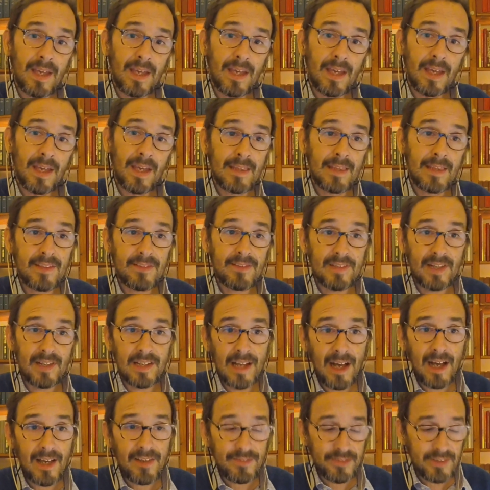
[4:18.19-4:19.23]
And then there's a
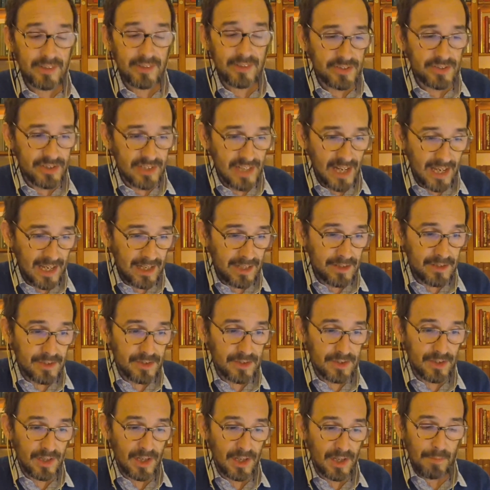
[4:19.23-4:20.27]
last
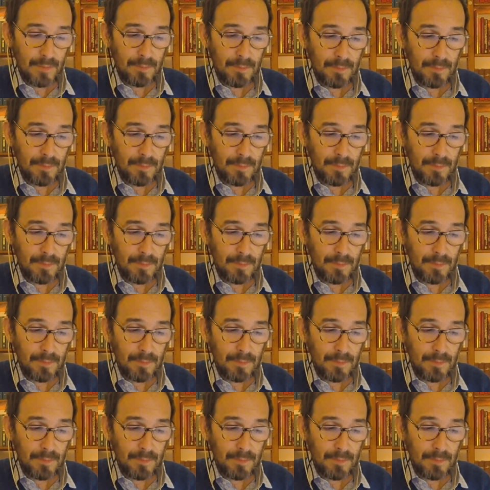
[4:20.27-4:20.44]
exchange.